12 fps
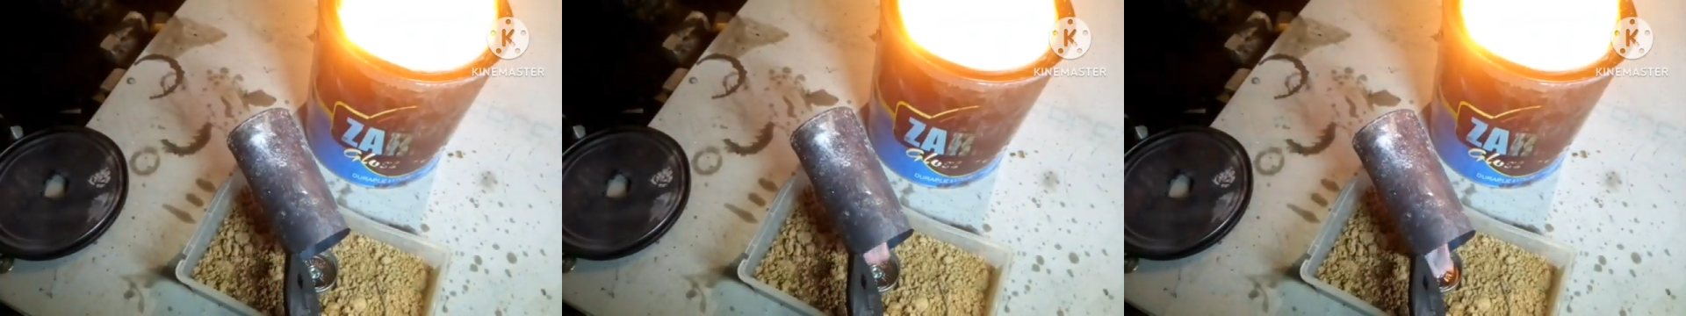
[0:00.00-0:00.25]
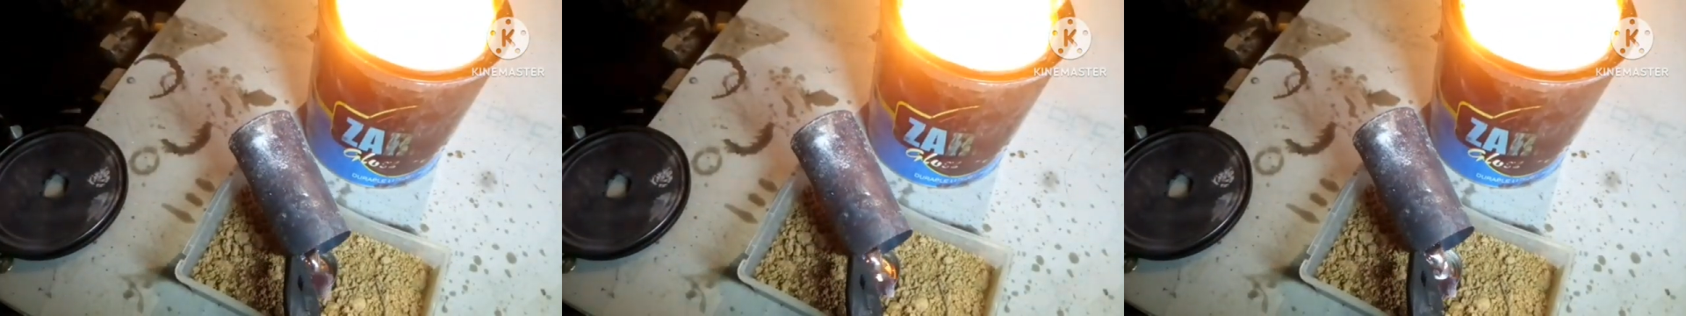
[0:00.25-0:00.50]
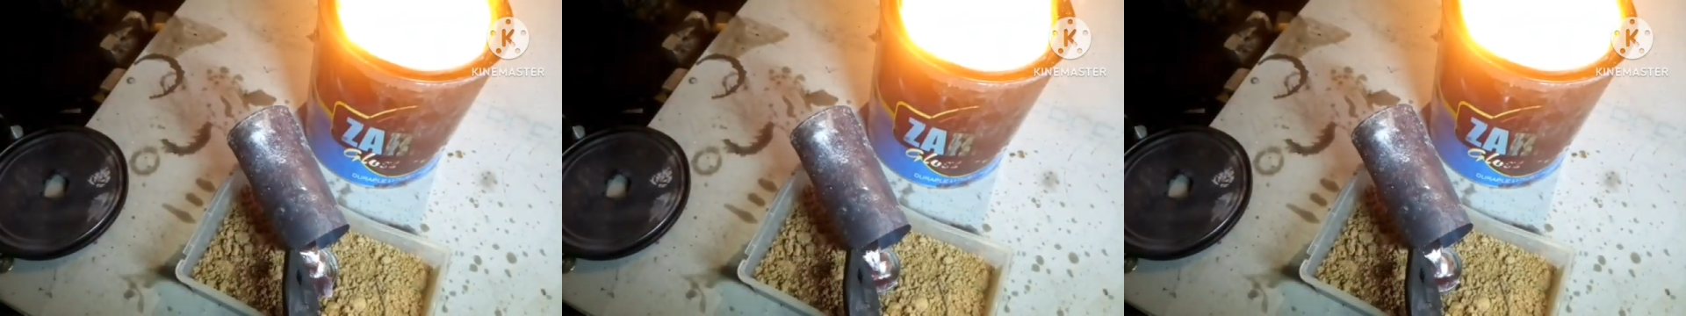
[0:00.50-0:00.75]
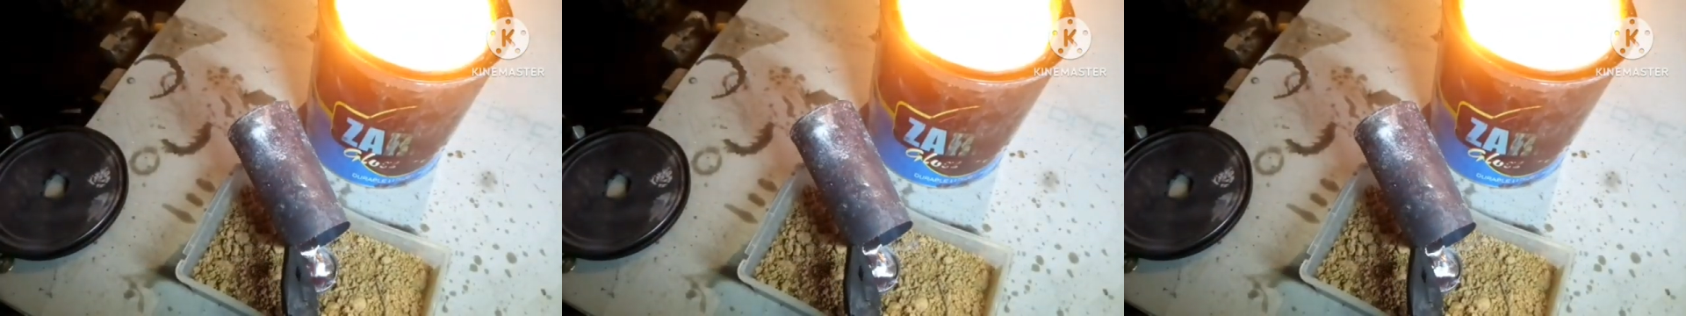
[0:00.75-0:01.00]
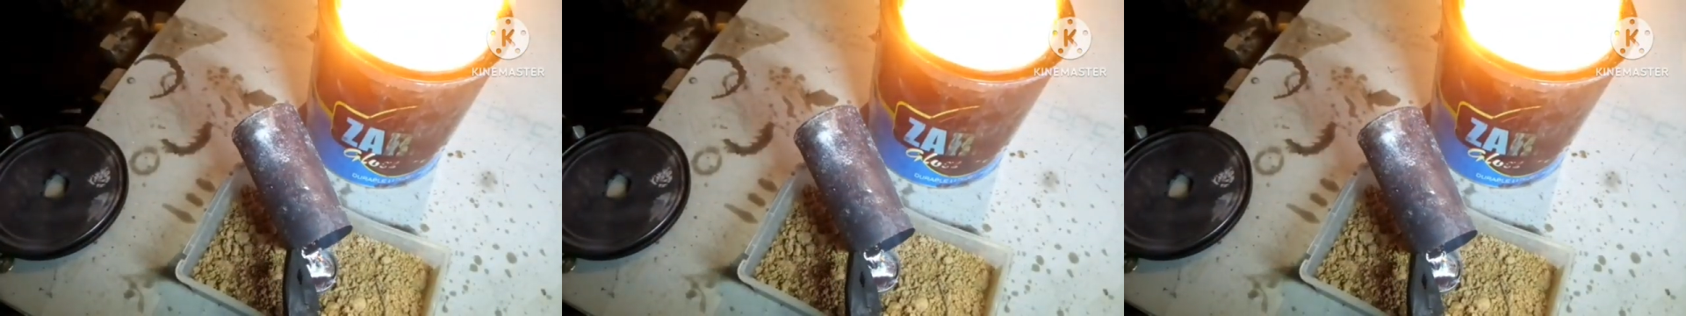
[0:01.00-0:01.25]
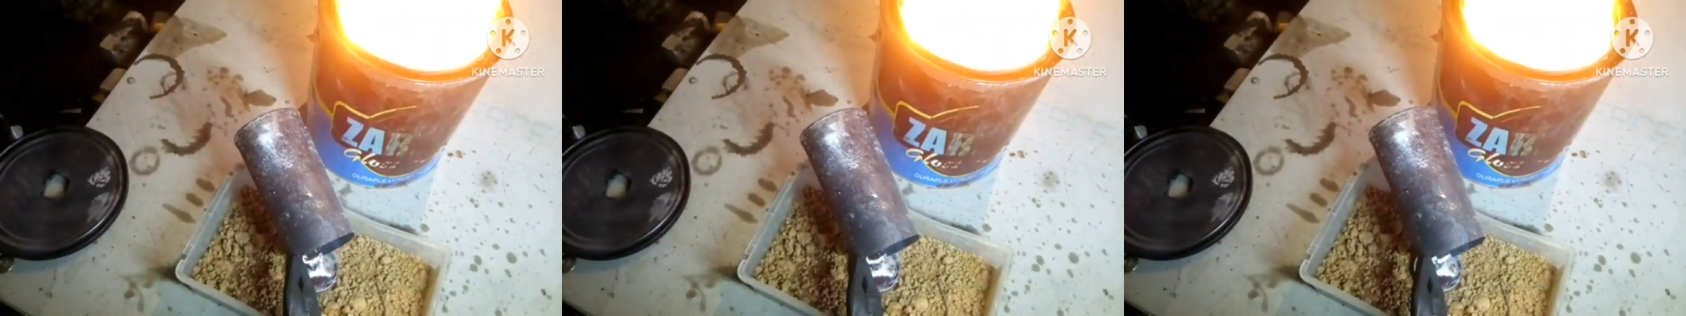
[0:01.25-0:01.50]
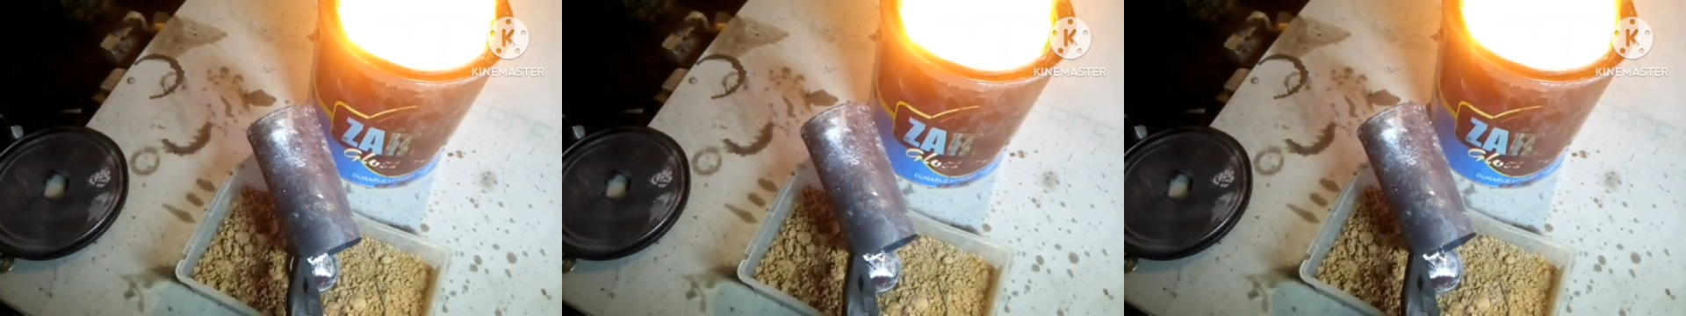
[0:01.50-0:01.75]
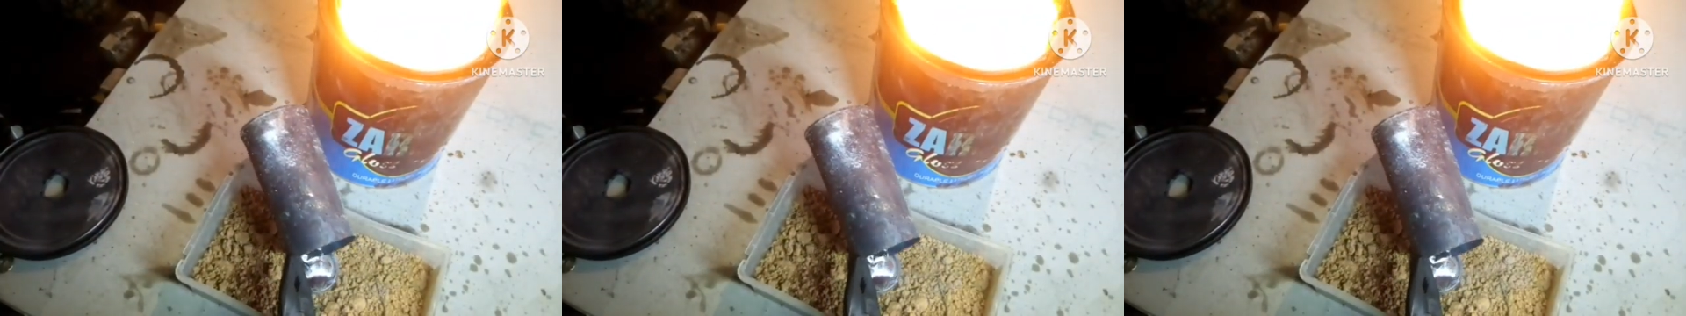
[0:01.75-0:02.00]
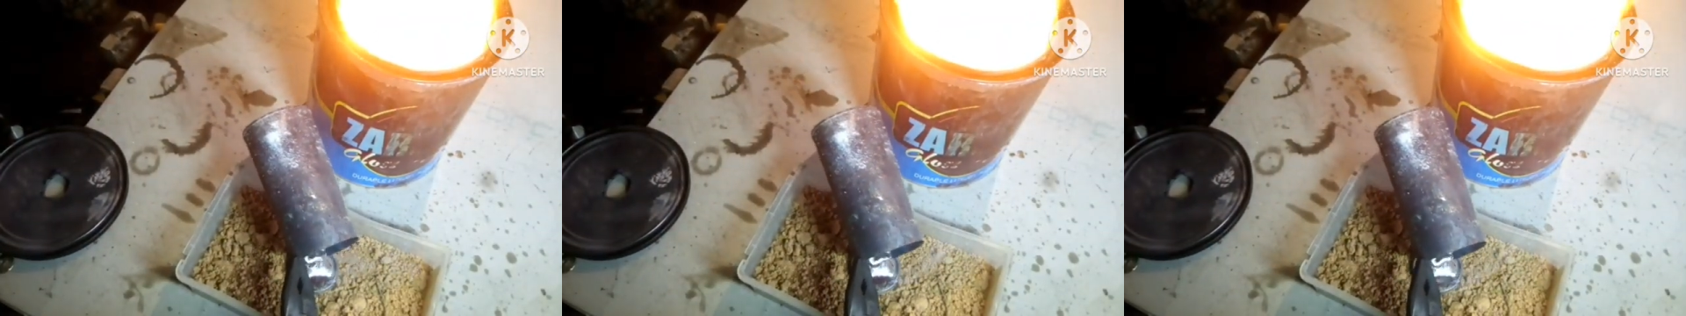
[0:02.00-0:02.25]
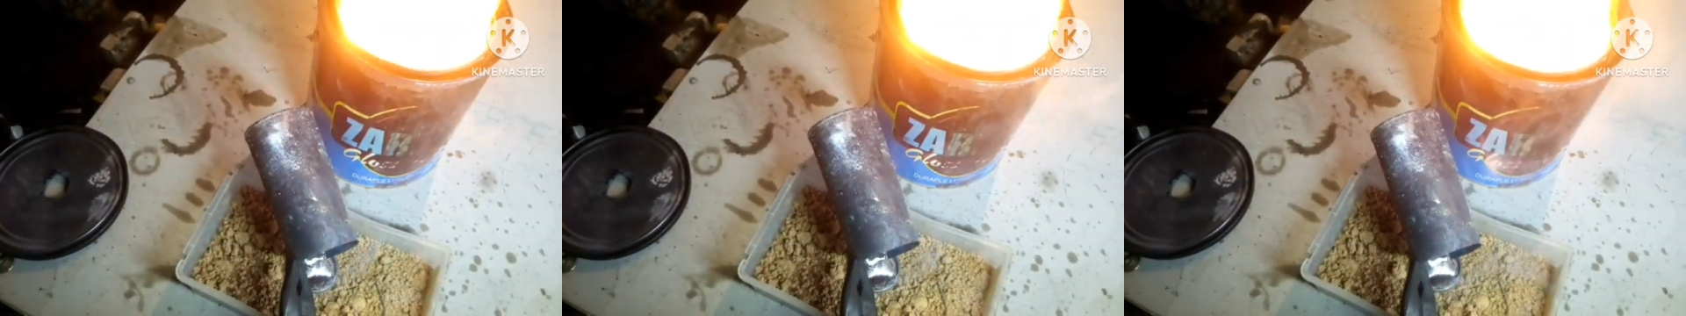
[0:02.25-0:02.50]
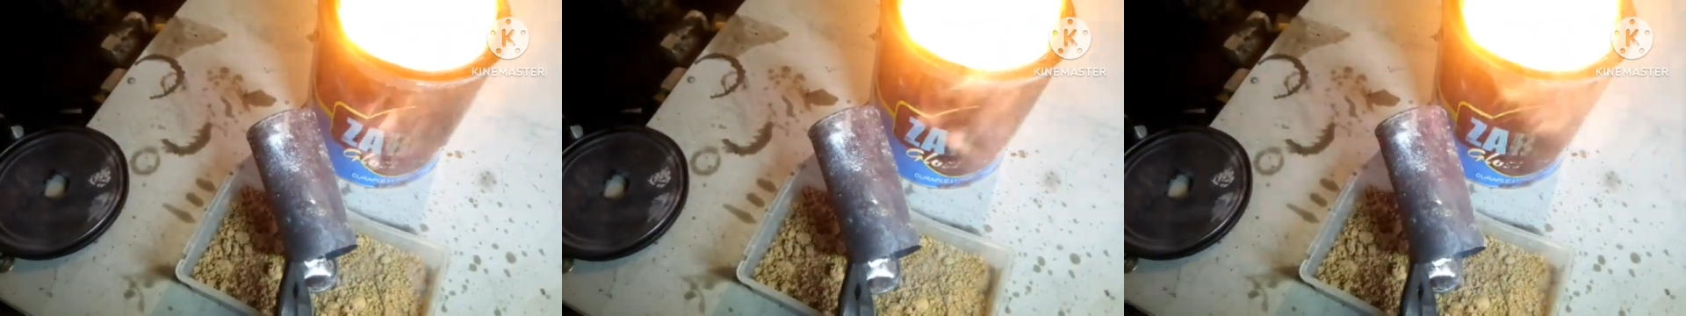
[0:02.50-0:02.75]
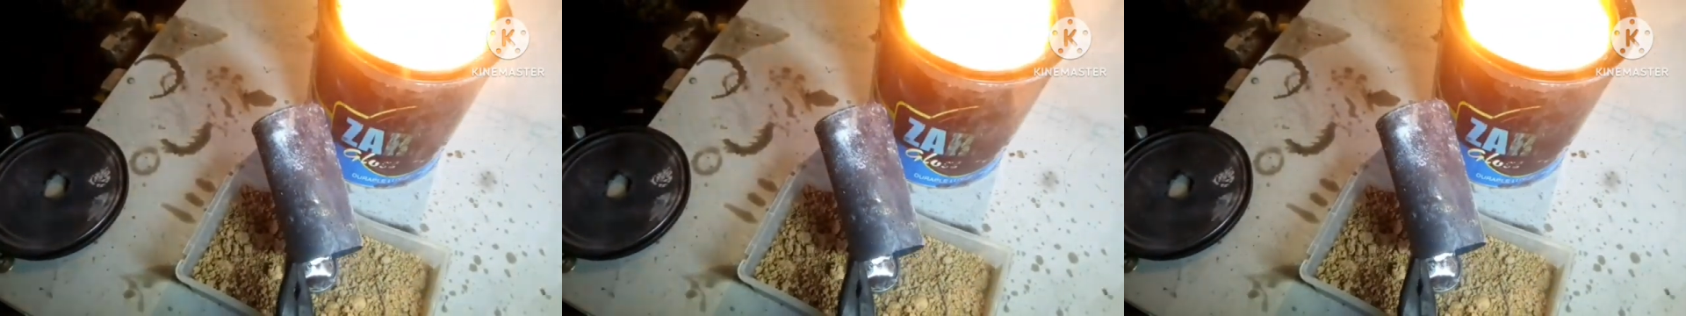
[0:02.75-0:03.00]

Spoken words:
Nobody's mouth can be seen.